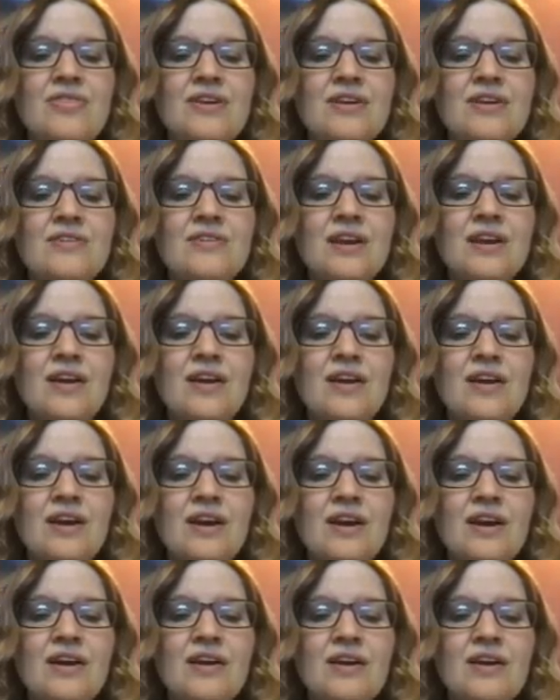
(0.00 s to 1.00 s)
this
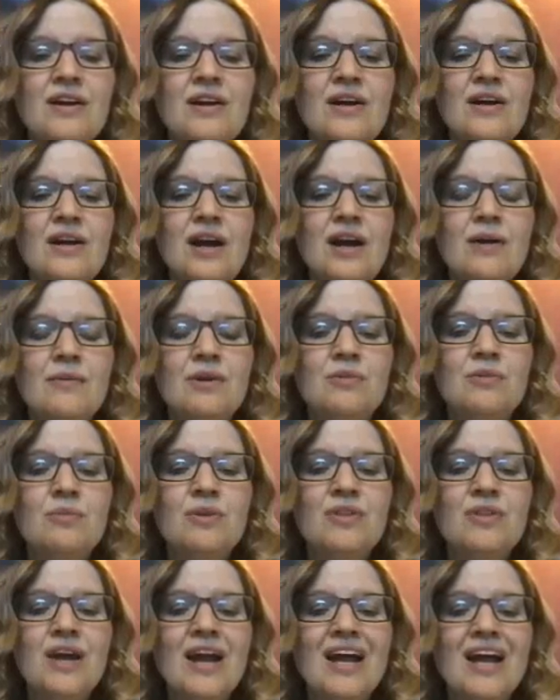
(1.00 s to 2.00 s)
area, I'm going to
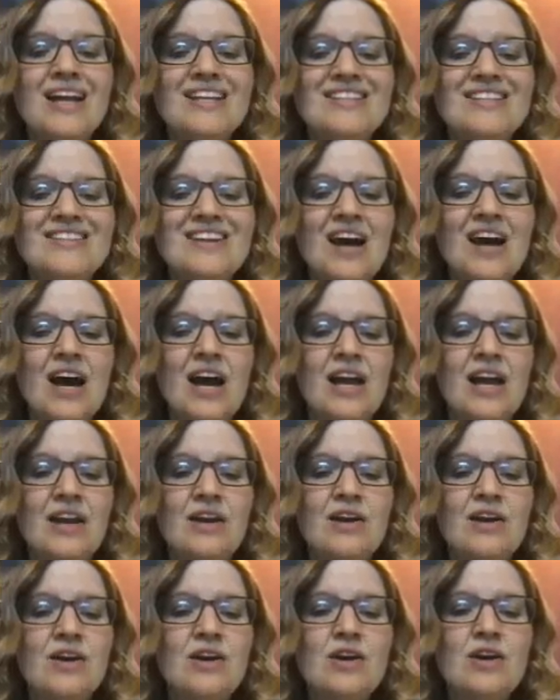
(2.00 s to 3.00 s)
put that as 9.